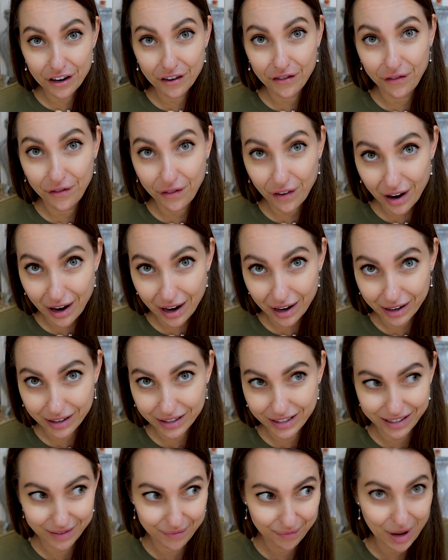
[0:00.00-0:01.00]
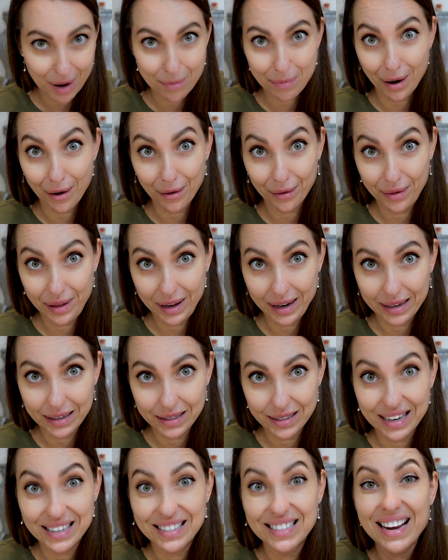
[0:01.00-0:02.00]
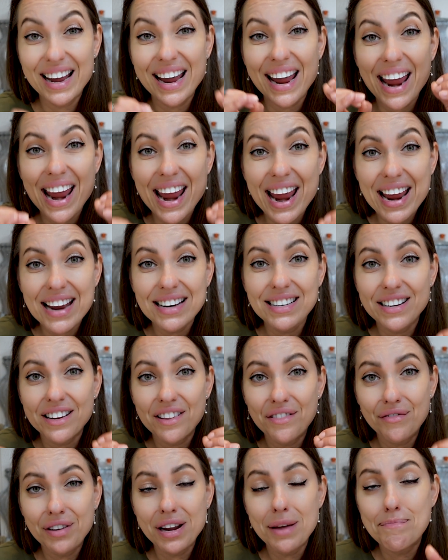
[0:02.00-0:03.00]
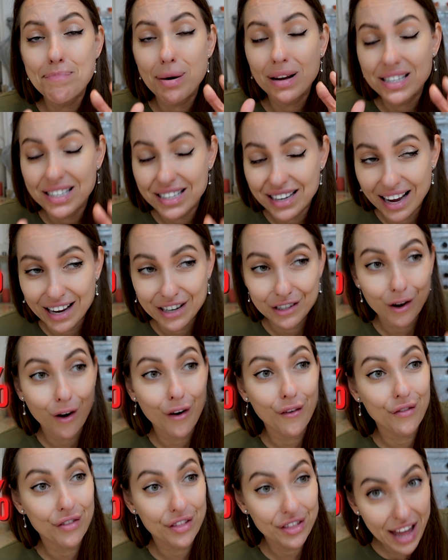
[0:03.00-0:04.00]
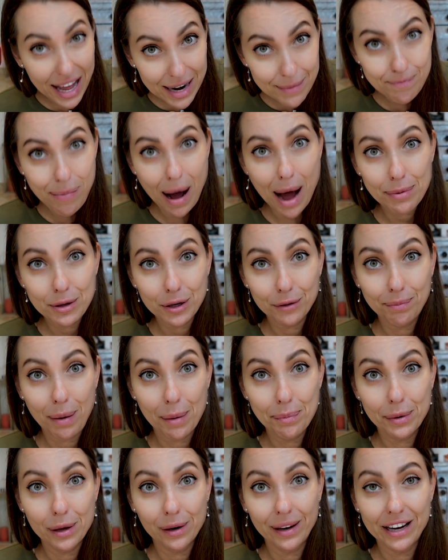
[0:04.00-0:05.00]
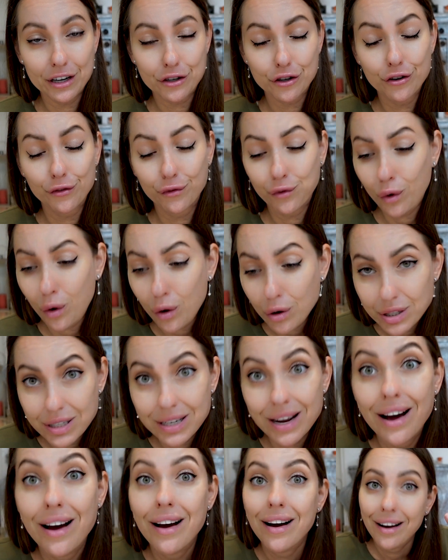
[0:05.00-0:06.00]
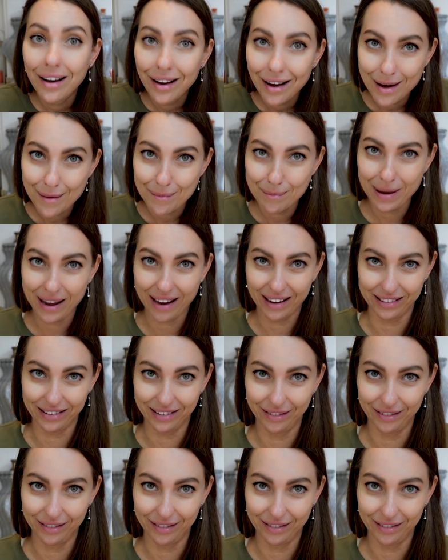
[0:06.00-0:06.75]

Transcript: fact about this is 83% of that part of population, of course, men,